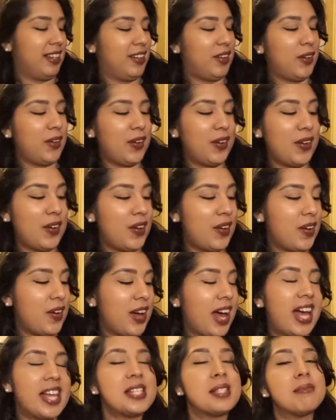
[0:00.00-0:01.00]
Oh,
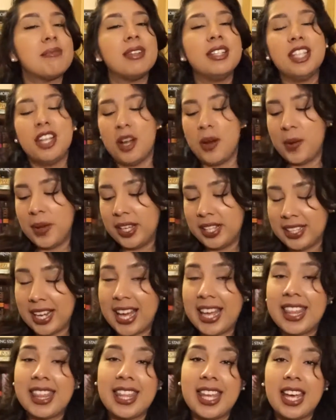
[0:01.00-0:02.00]
as you know what?
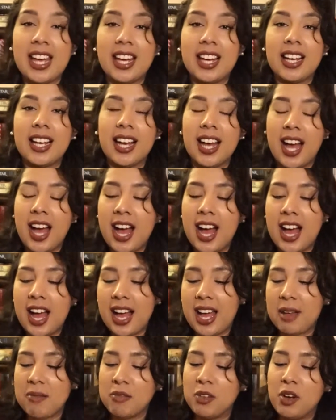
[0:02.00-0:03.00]
I think
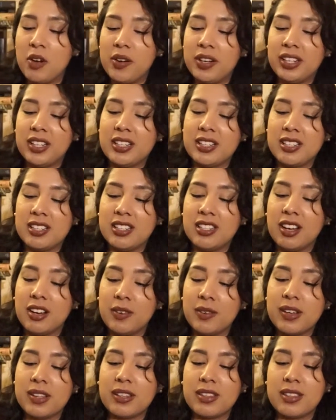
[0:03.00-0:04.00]
I'm going to
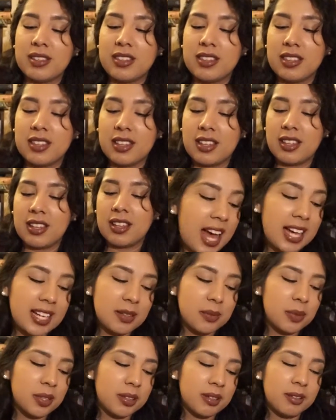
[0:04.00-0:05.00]
go with,
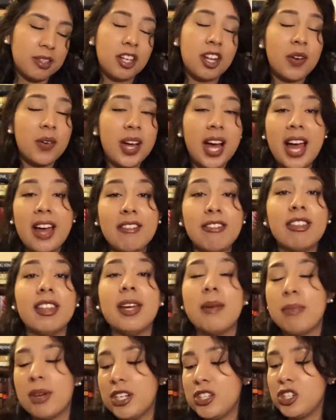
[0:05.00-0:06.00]
you know what? I feel
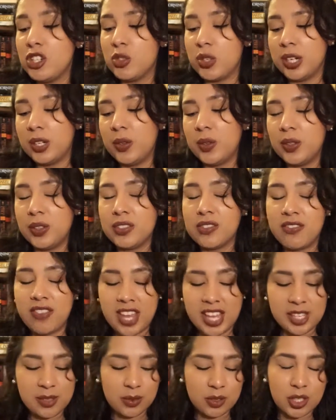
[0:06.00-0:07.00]
like punching Draco in the
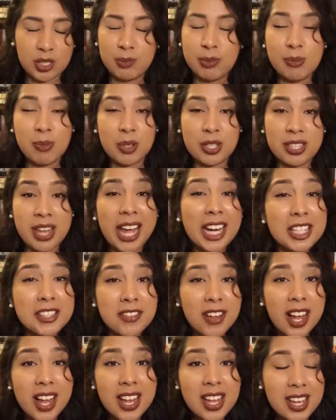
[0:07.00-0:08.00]
face would just be more
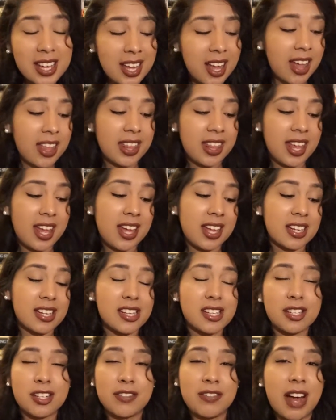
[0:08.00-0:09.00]
satisfying than
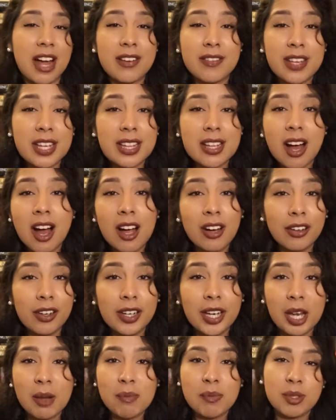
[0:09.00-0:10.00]
surviving the Hunger
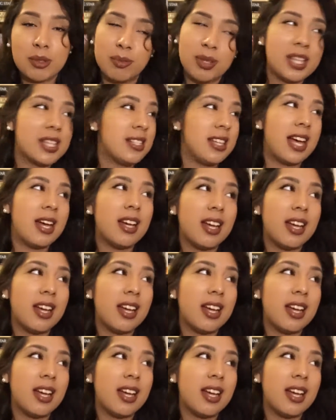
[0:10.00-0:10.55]
Games, because